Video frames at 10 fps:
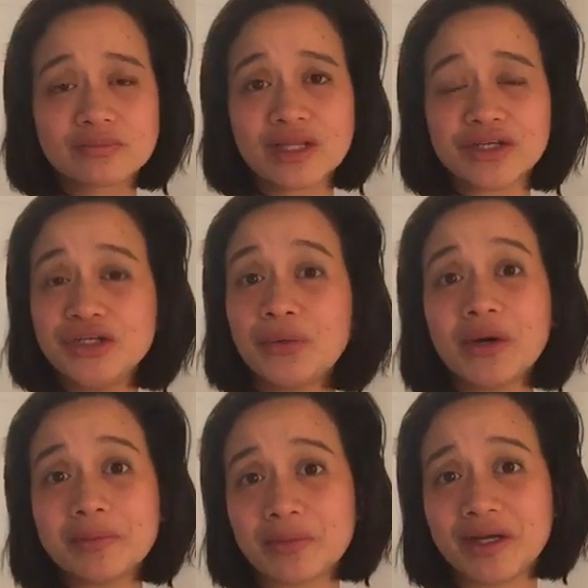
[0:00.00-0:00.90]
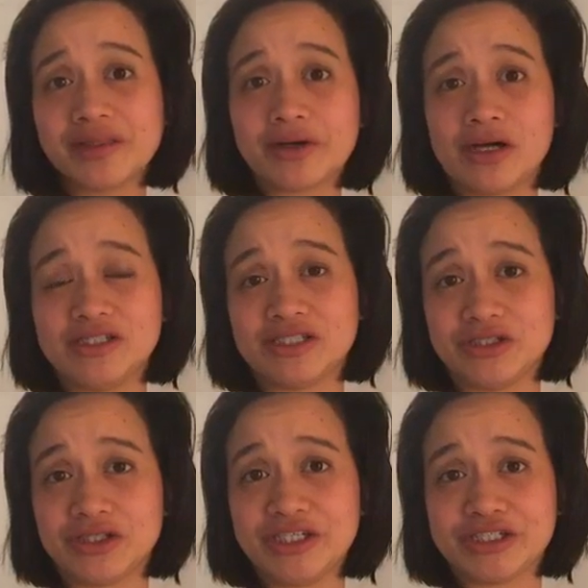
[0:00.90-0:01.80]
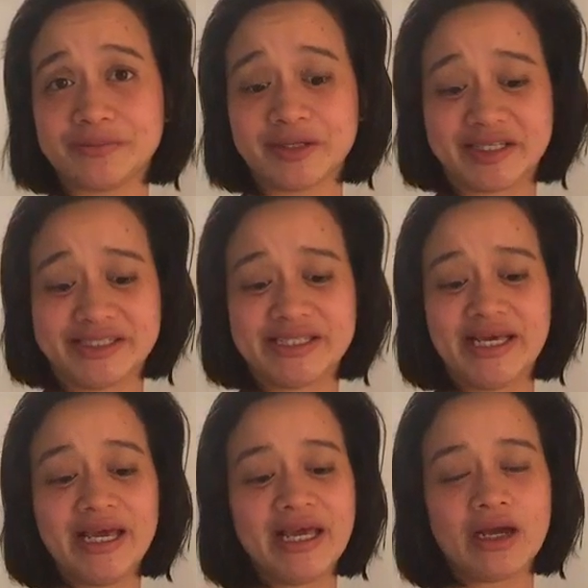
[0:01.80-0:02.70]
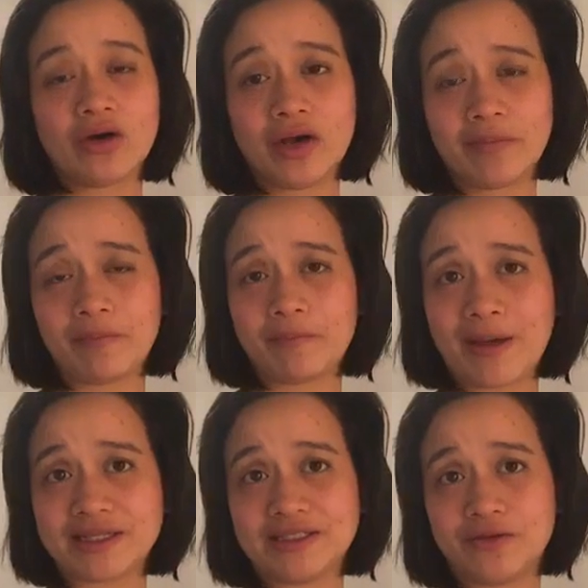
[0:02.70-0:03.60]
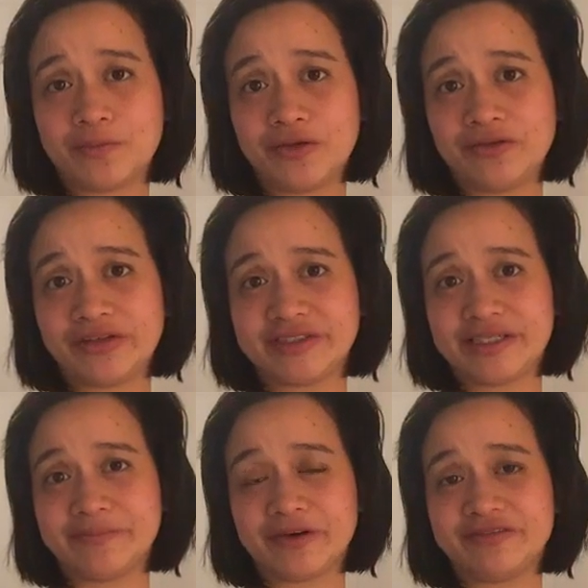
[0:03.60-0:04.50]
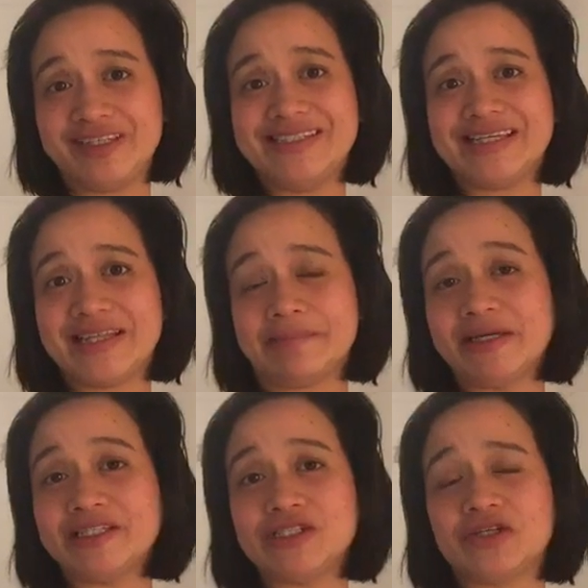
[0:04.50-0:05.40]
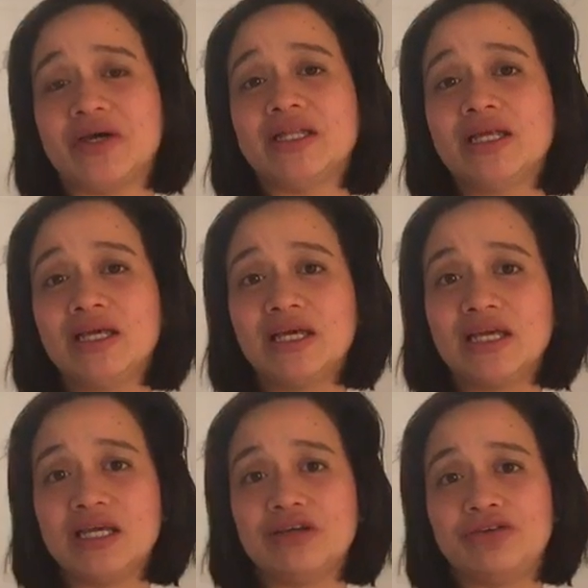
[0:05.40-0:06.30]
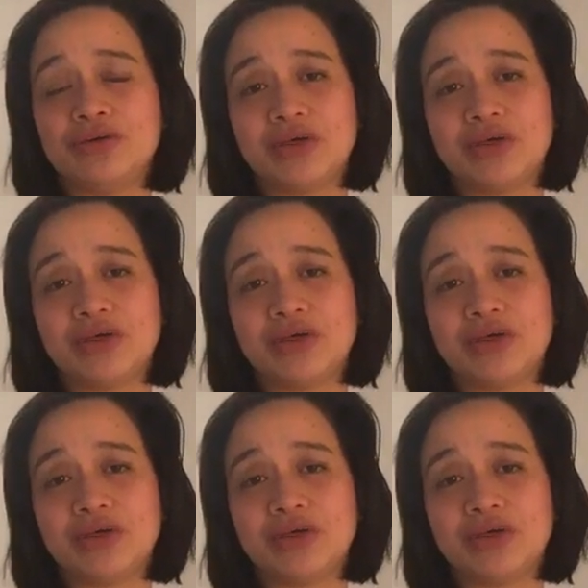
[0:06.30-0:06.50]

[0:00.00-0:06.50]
you don't want to break their concentration, because going back to the previous tip of easing them into it, if you